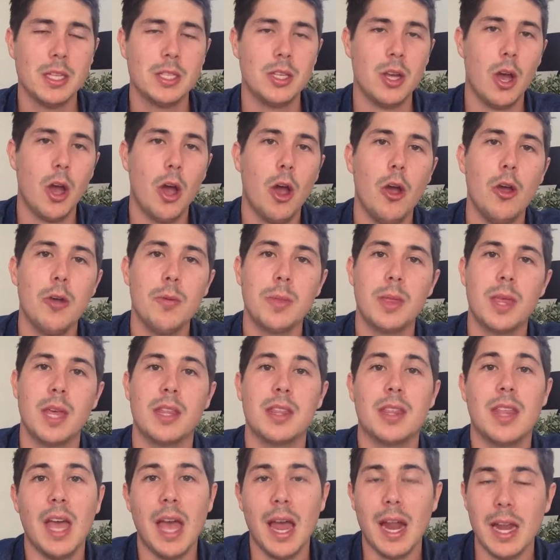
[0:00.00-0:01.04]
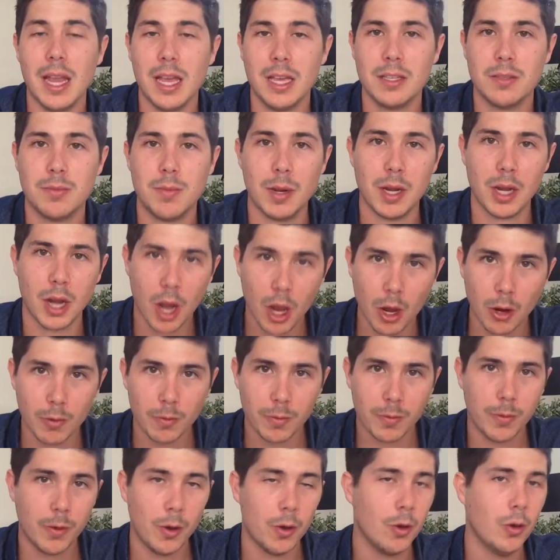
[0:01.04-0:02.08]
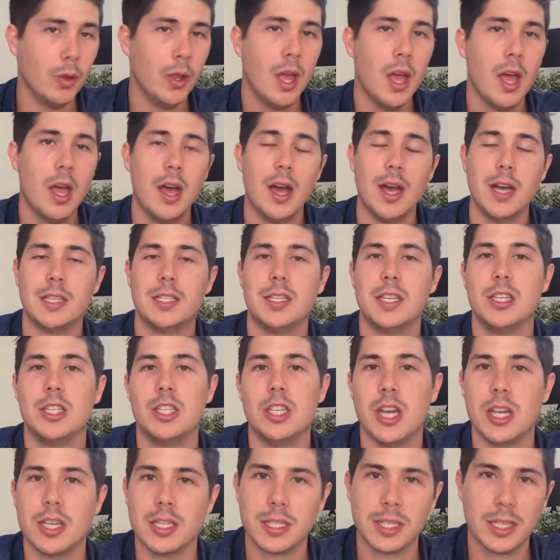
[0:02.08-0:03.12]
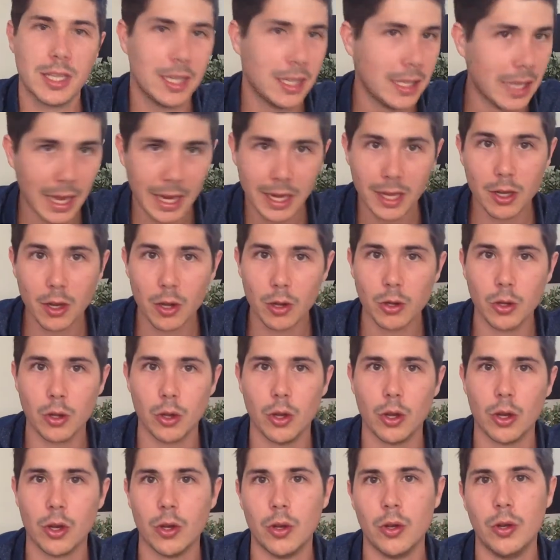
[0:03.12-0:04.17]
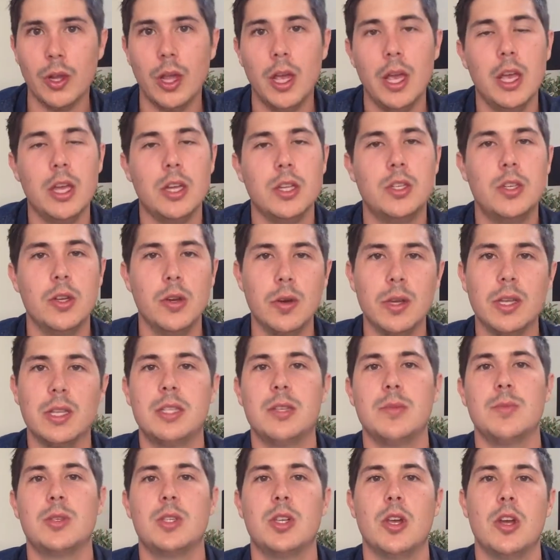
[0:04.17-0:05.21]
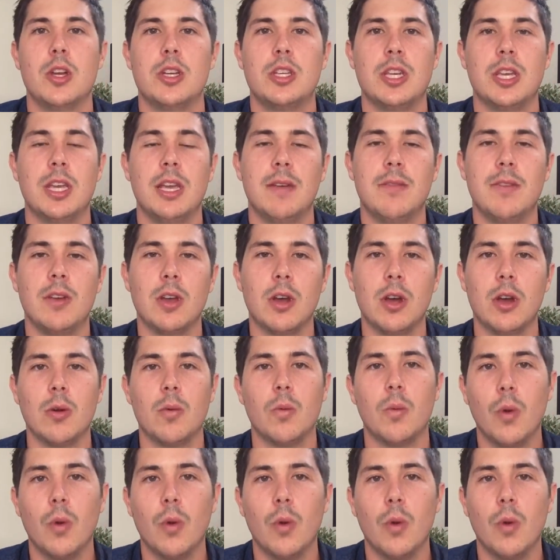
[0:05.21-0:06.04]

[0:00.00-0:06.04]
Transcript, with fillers: So I hope that that has been helpful. I suggest getting on Google, doing some searching if you're